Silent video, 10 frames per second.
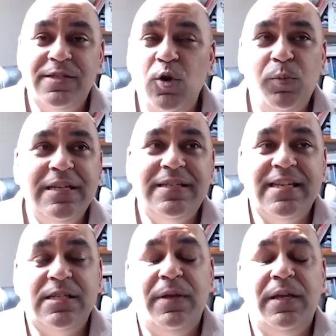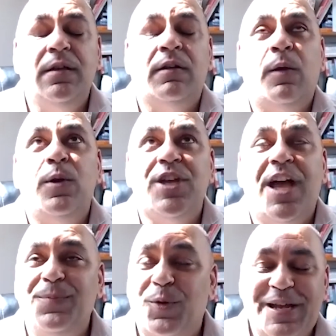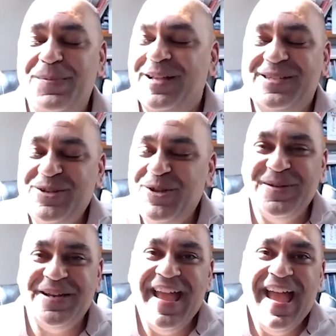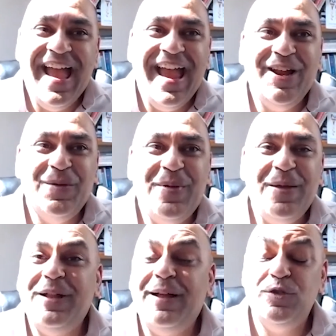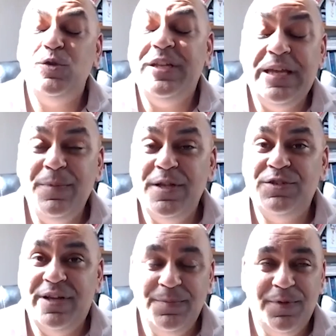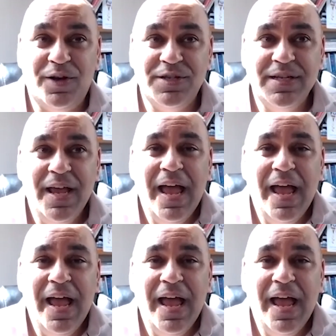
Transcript: Nobody says to me, God, I wish I had more emails. Nobody, you know, people have too many emails in their inbox.